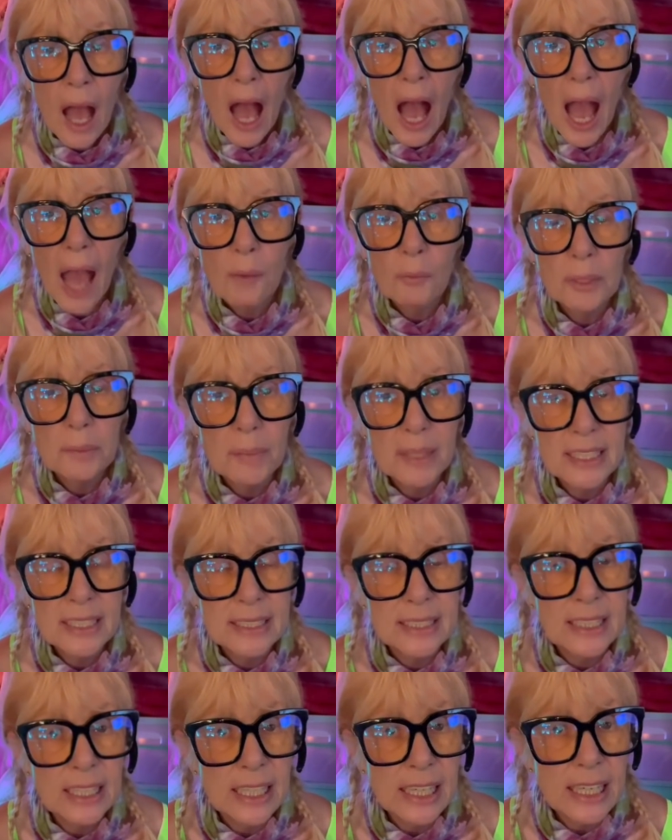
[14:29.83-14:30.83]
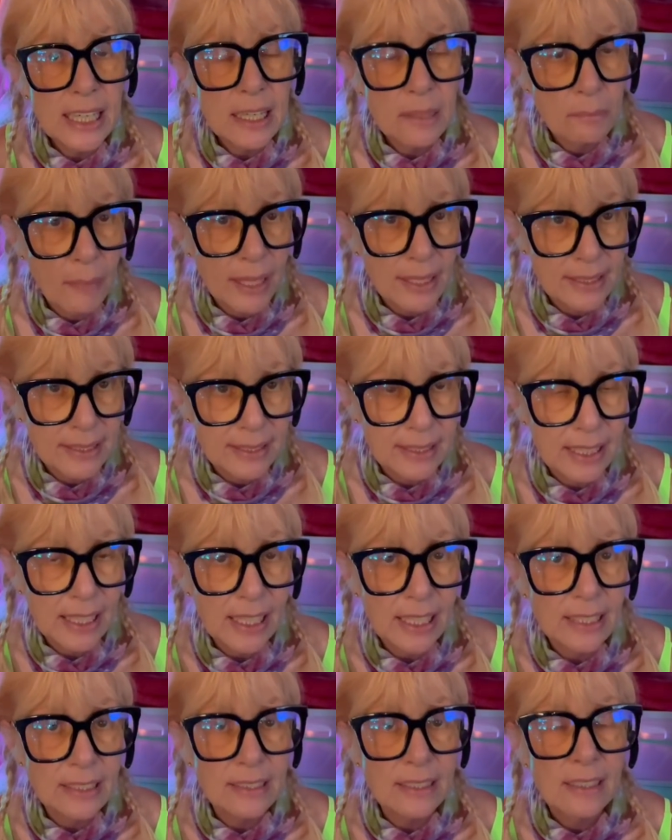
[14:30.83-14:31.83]
I would be sitting in my
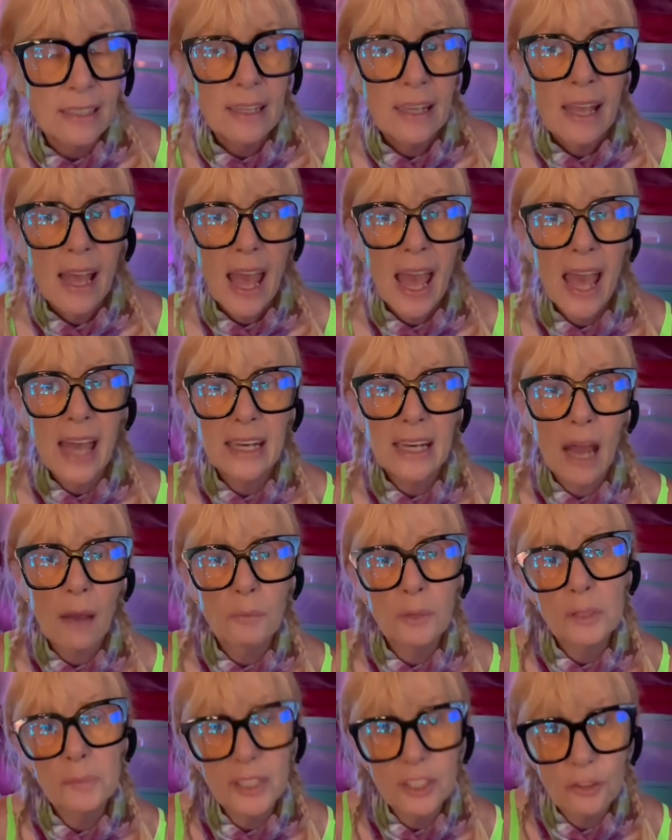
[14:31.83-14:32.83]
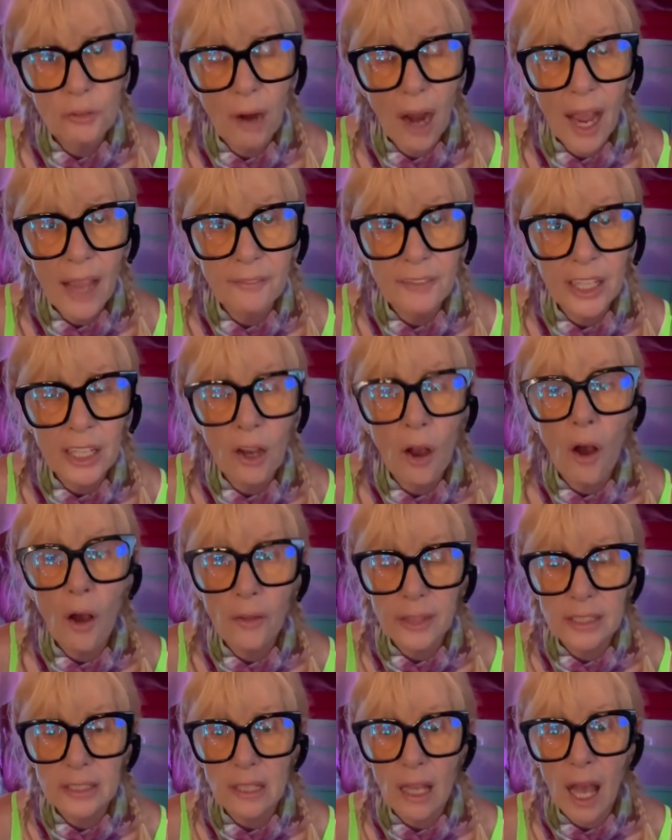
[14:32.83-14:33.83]
seat and I would be driving all
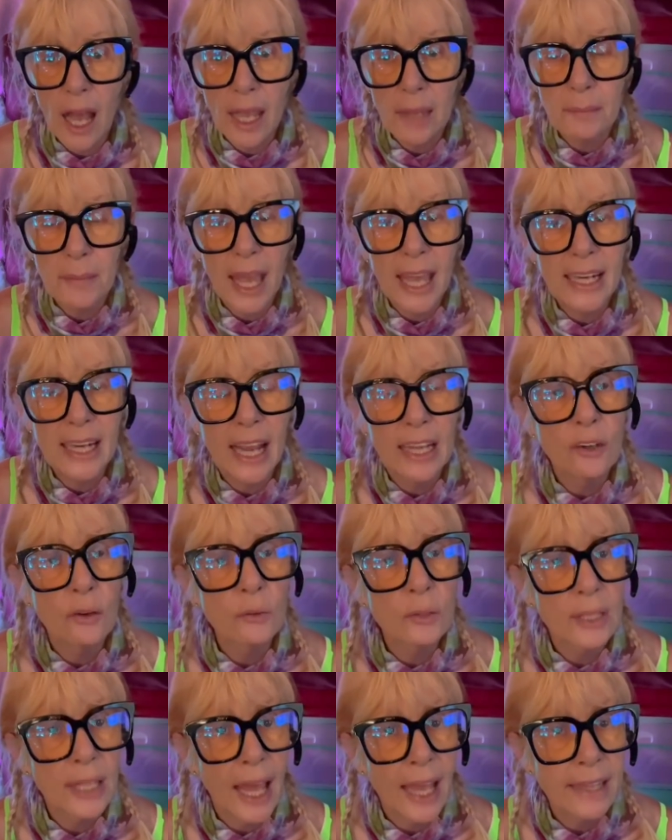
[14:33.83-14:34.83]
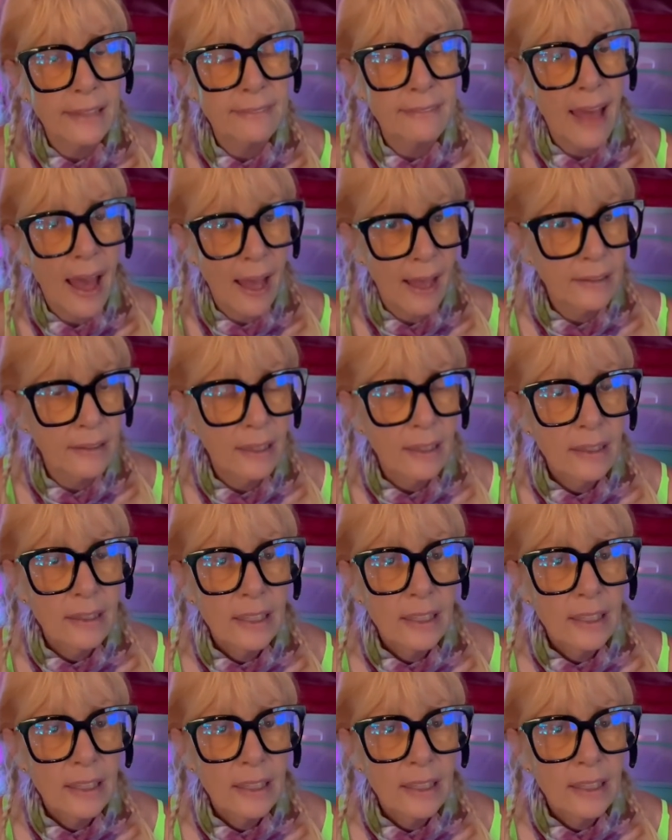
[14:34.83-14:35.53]
the time. And I don't like that.